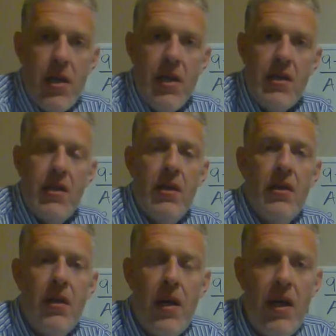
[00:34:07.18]

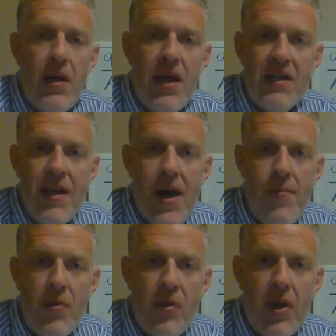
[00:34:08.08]
Until uh, next
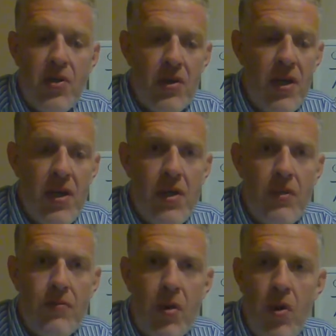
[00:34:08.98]
time with lecture
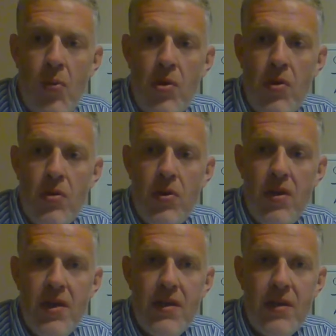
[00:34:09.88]
10, I hope you
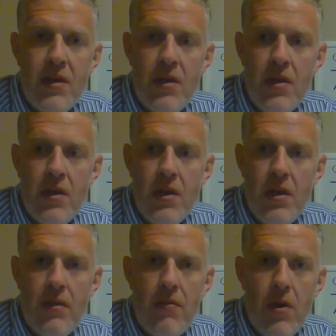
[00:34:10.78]
enjoyed this and
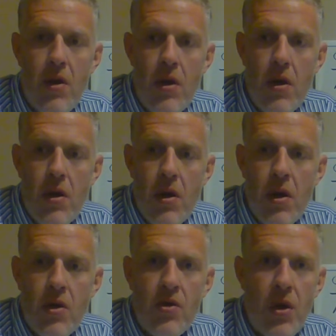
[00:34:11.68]
uh,
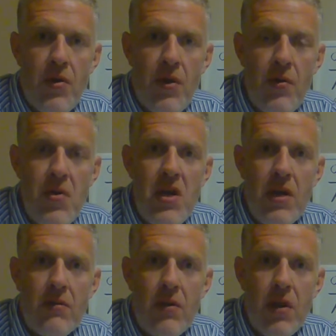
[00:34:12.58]
enjoy the
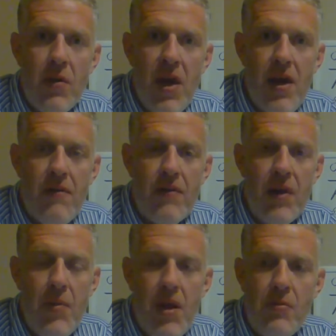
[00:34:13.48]
reading that we have
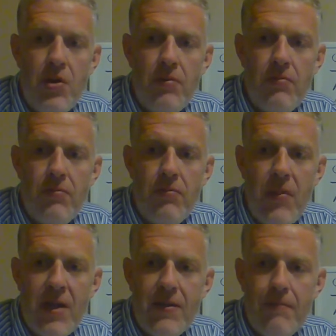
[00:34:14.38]
coming up too.
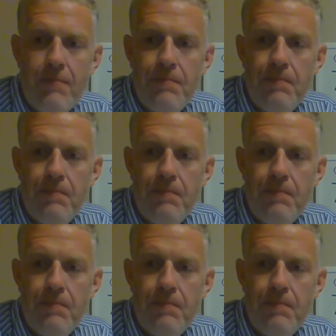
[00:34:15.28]
Thanks.